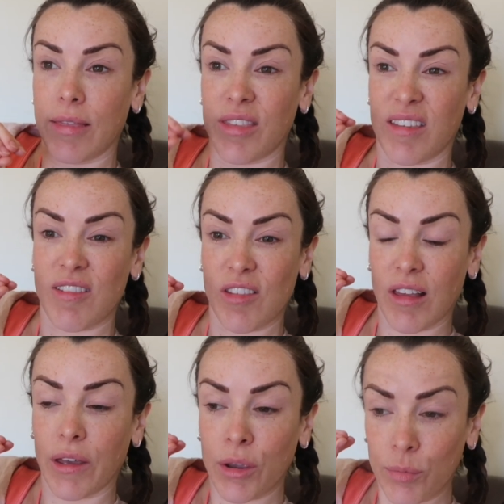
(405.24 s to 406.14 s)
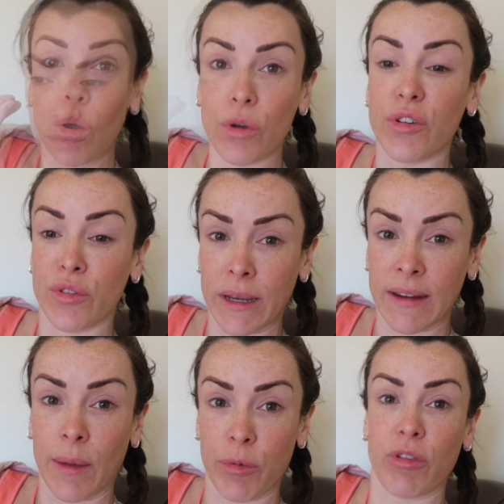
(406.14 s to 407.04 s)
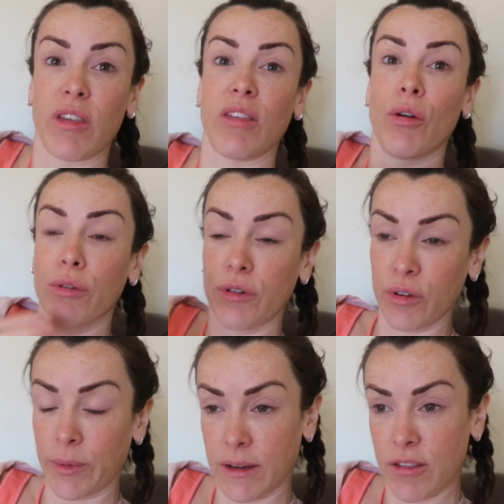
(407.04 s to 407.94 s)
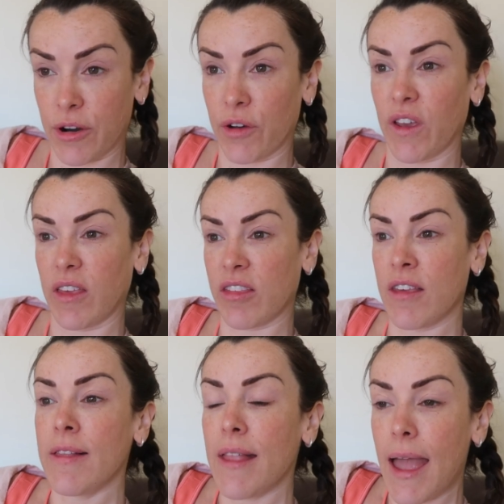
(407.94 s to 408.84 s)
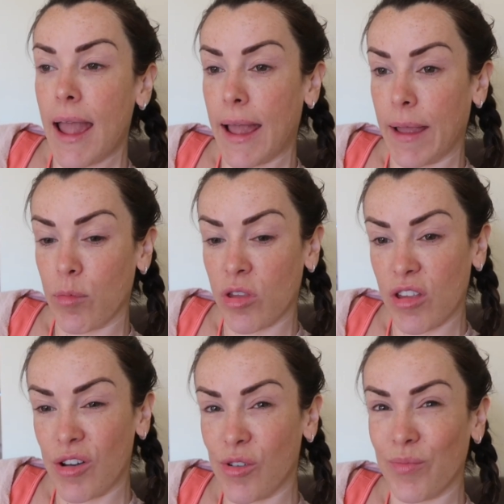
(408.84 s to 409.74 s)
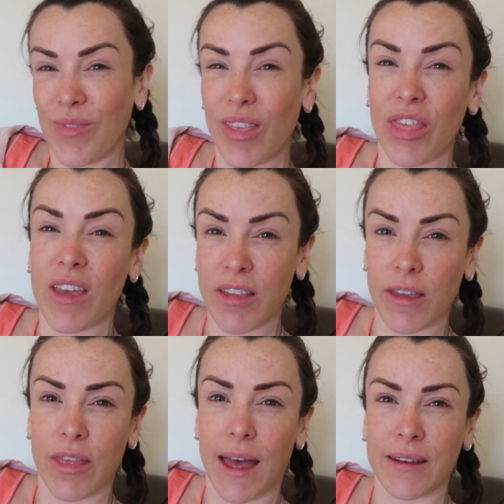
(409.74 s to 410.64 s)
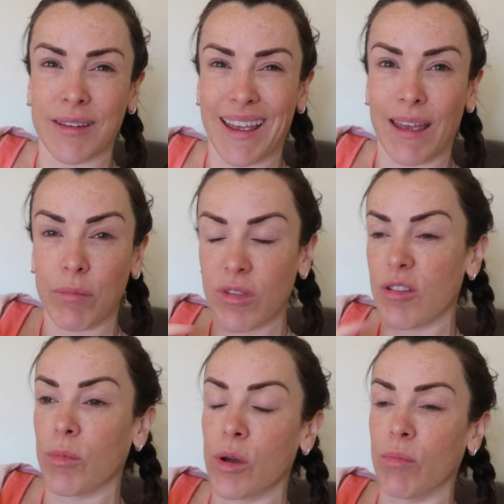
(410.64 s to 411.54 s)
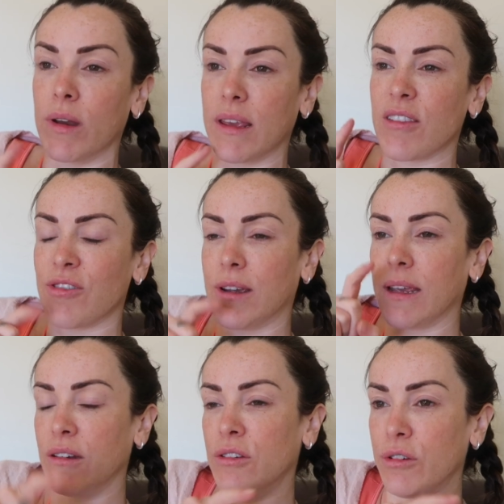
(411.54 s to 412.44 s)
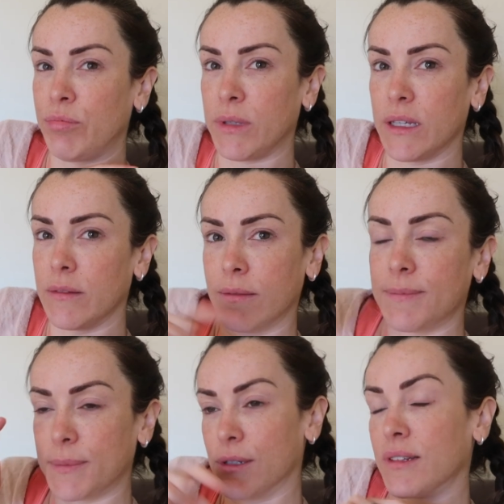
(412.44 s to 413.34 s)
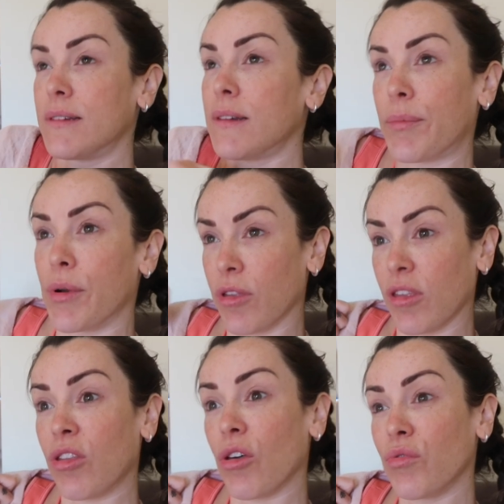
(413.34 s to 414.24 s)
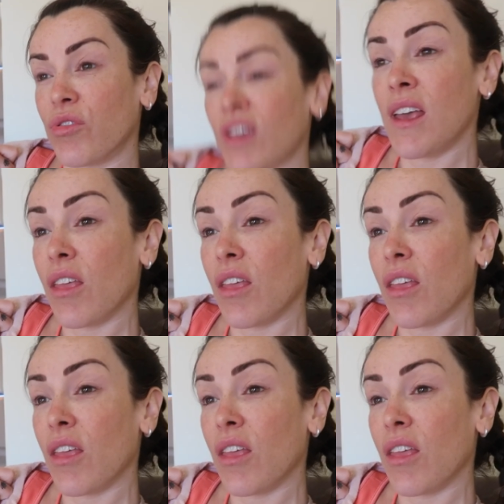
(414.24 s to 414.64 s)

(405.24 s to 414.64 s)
This is like 120 capsules is 120 servings. So things like that, some companies try and dupe you, but Prozis don't.